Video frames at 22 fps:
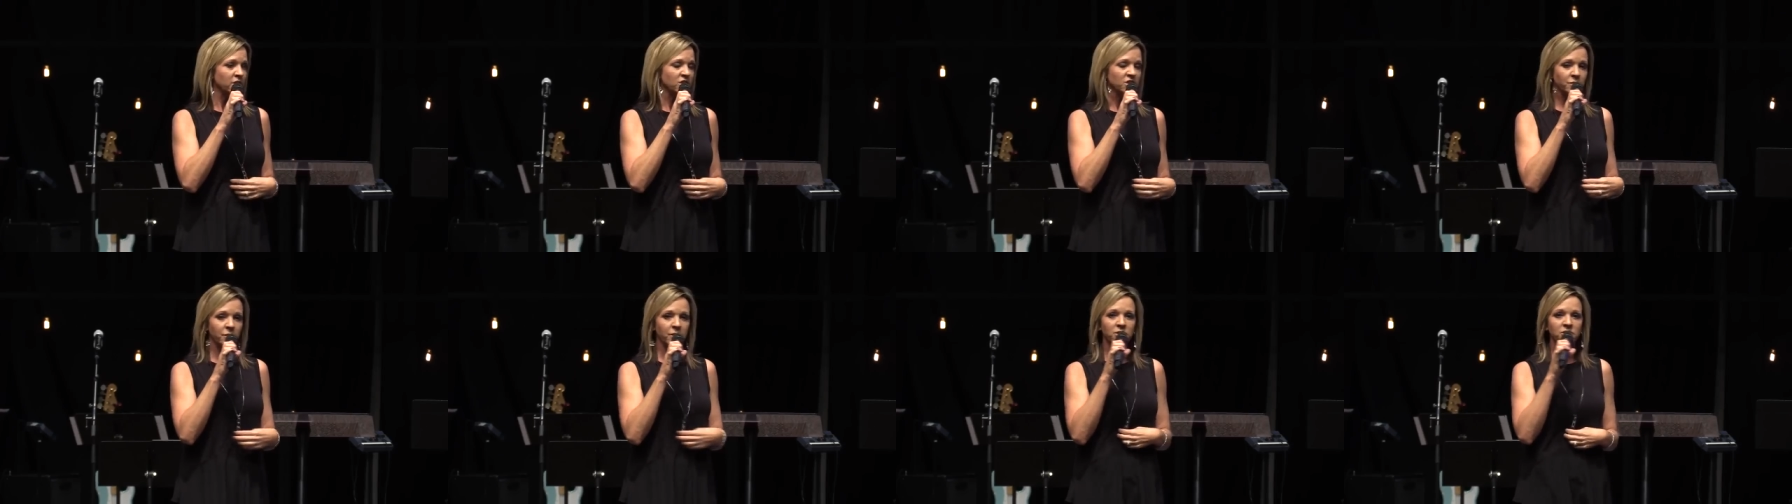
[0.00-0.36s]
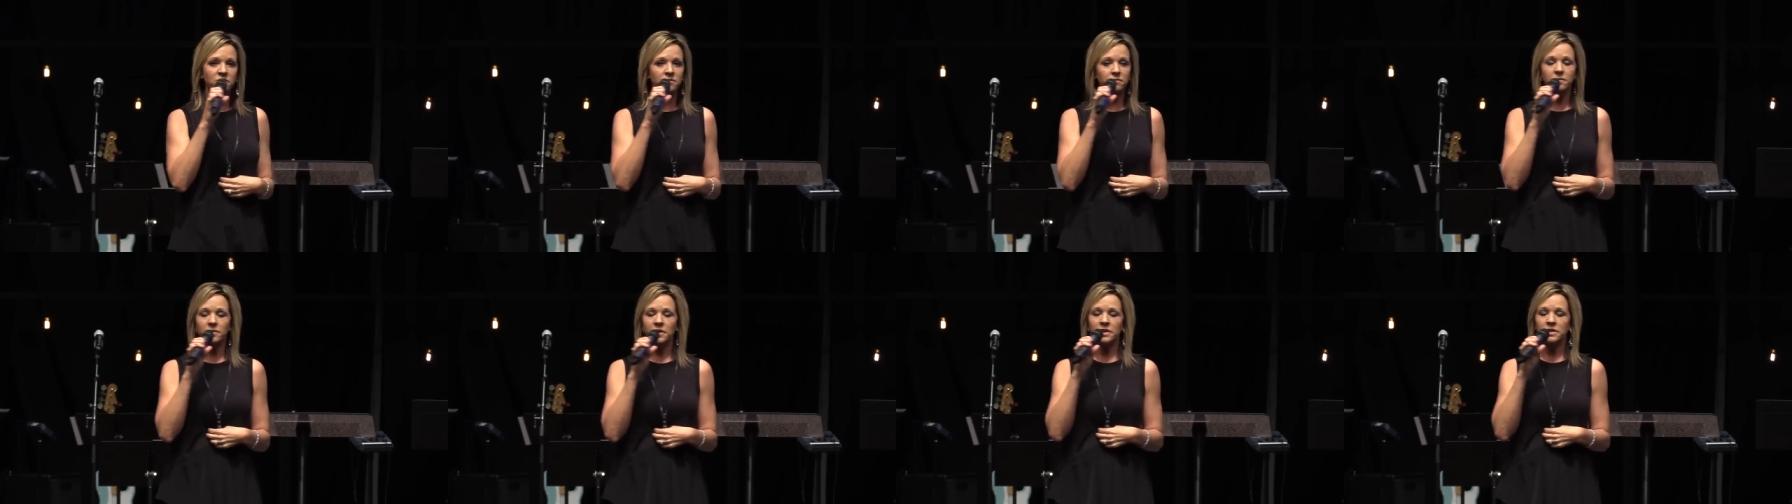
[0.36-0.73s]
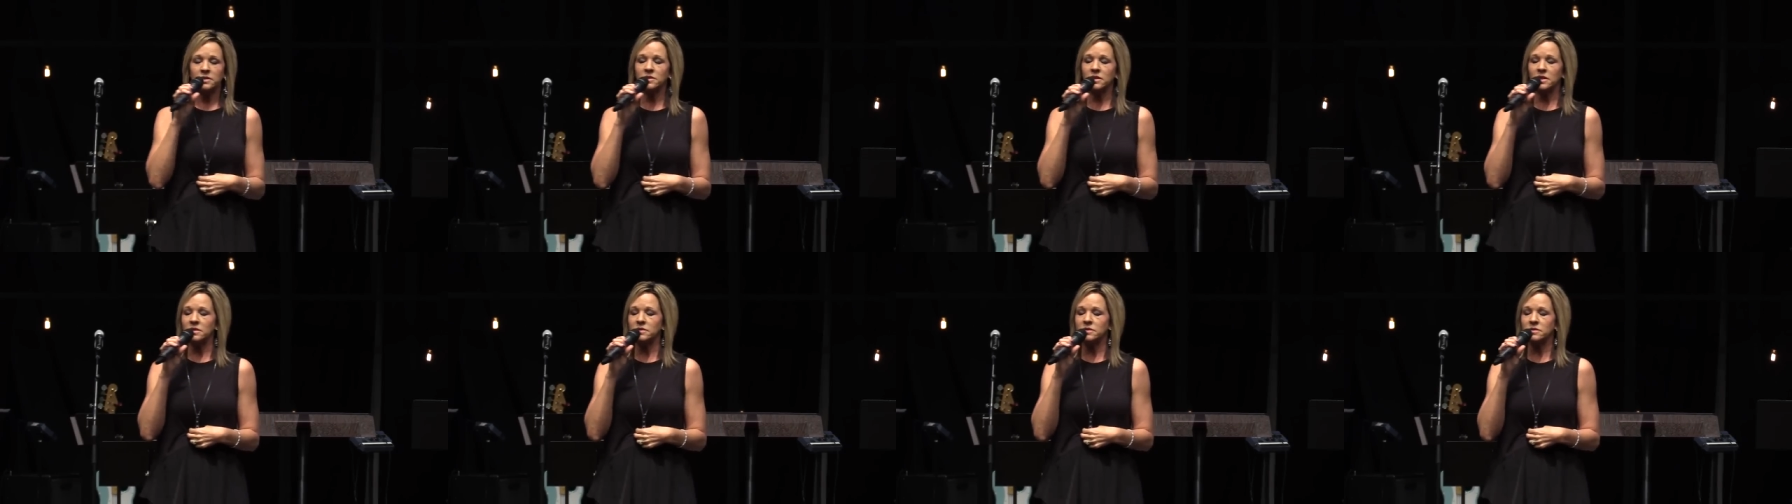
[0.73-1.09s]
Your spirit
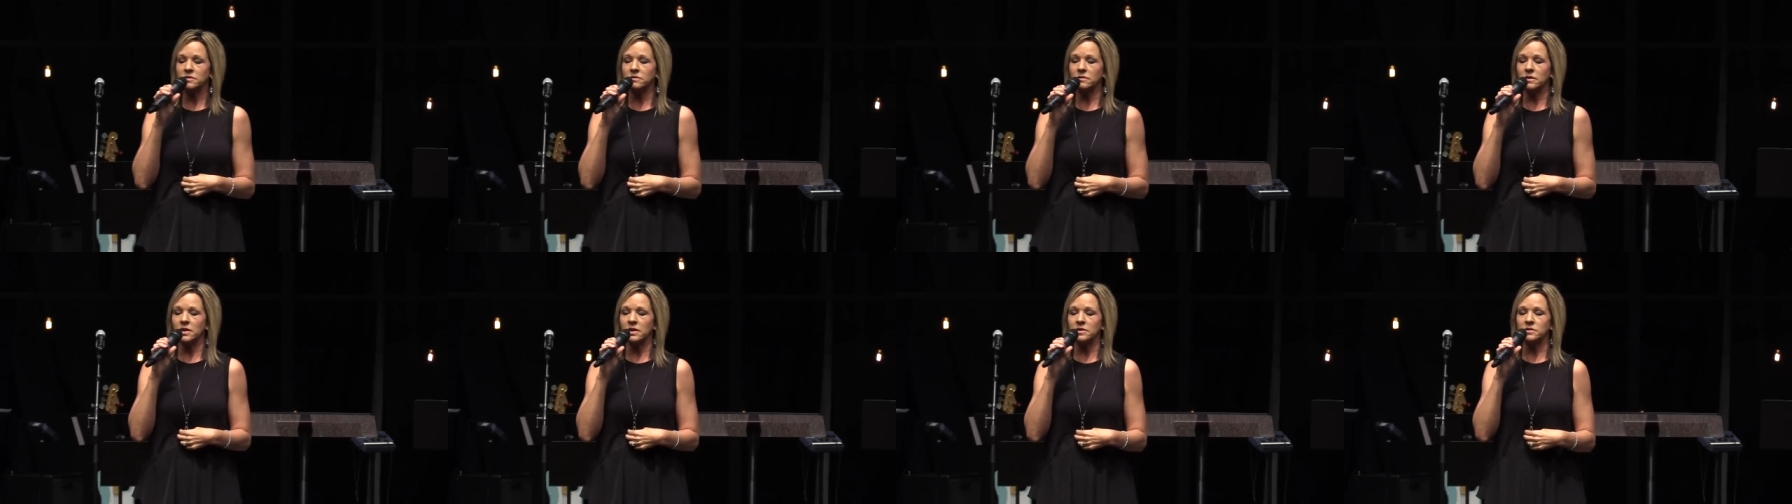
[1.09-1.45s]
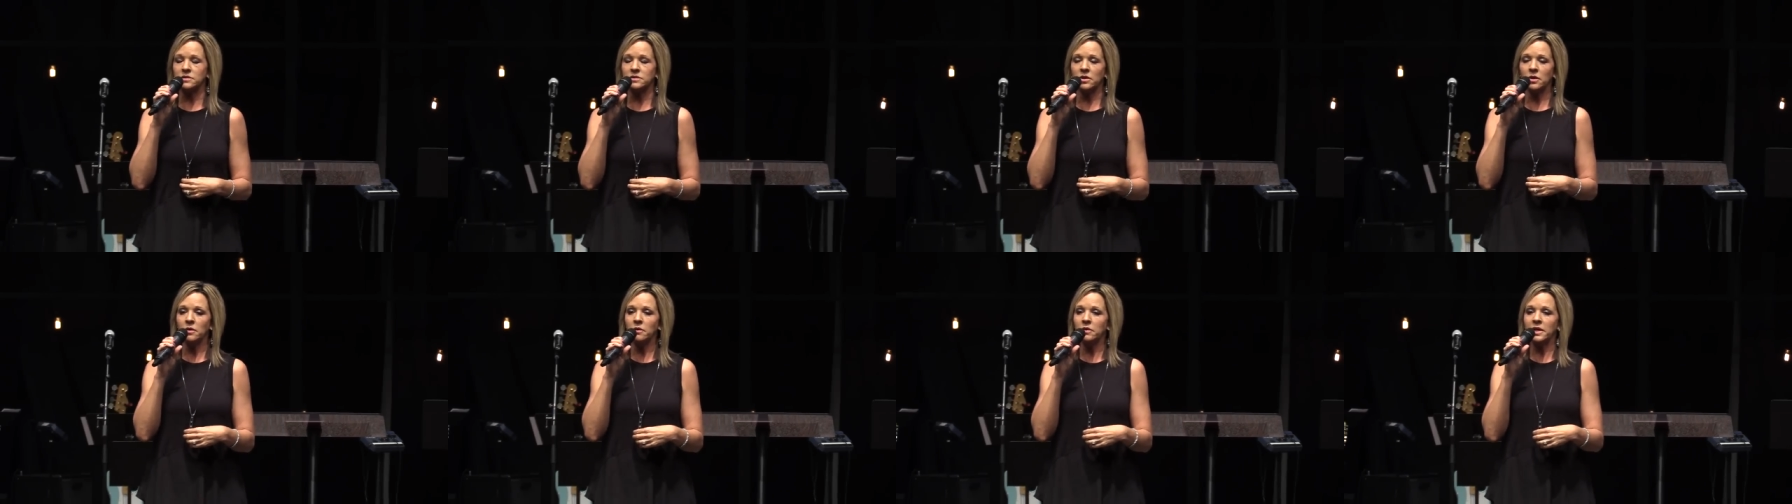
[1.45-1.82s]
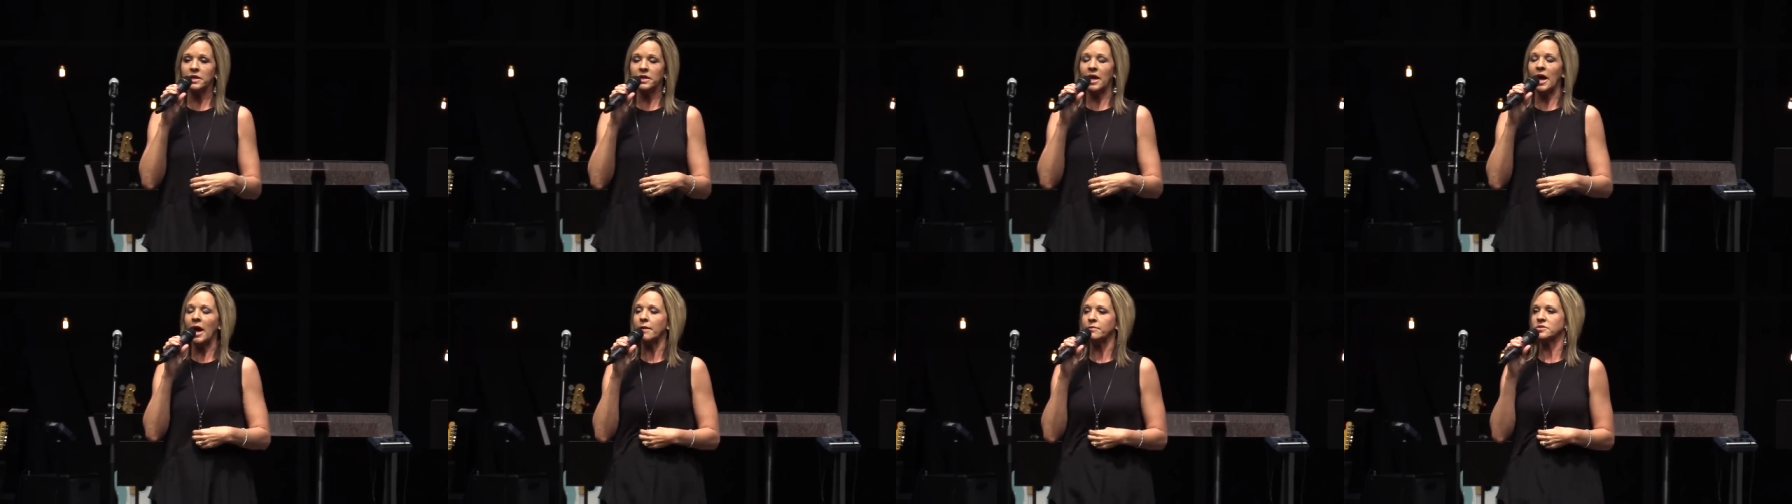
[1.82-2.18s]
is, is, is totally
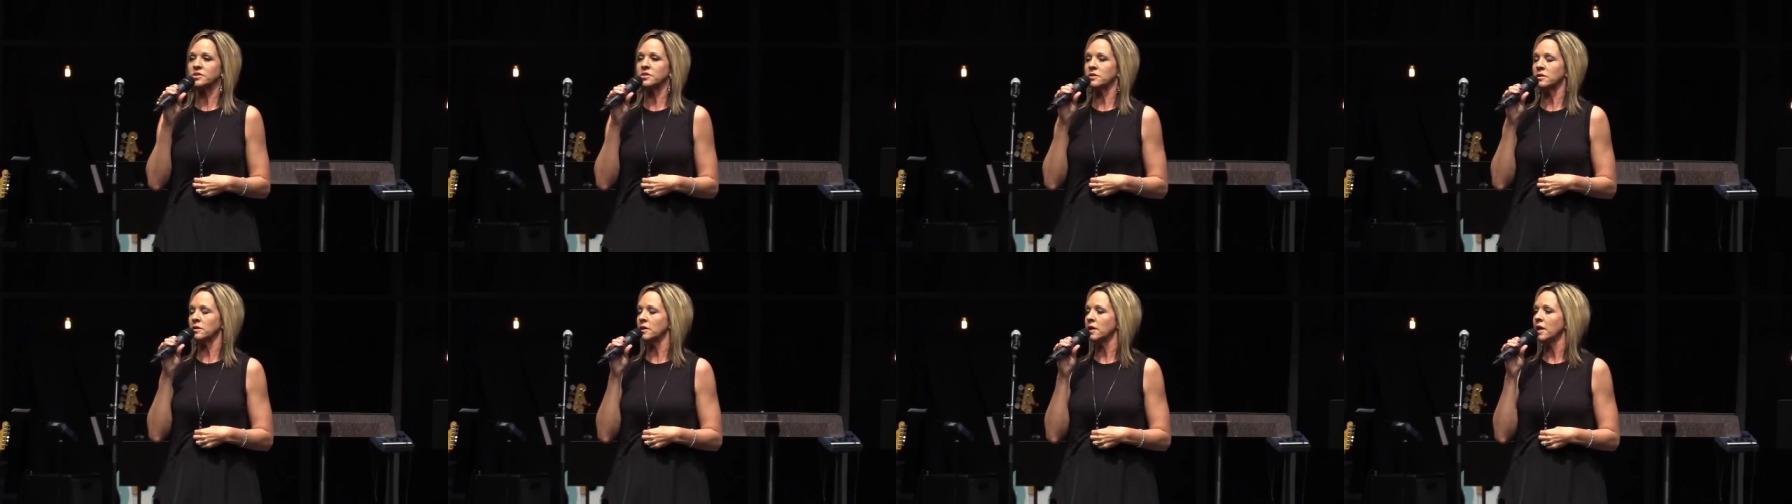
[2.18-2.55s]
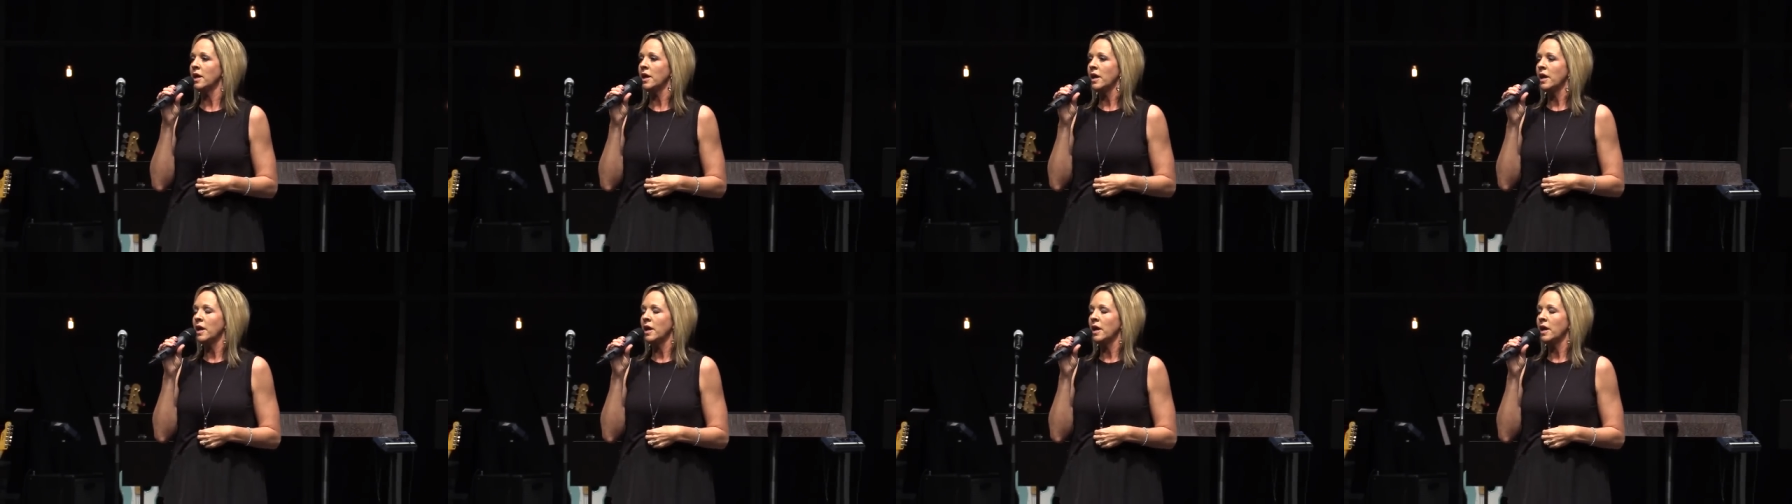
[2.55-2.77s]
captured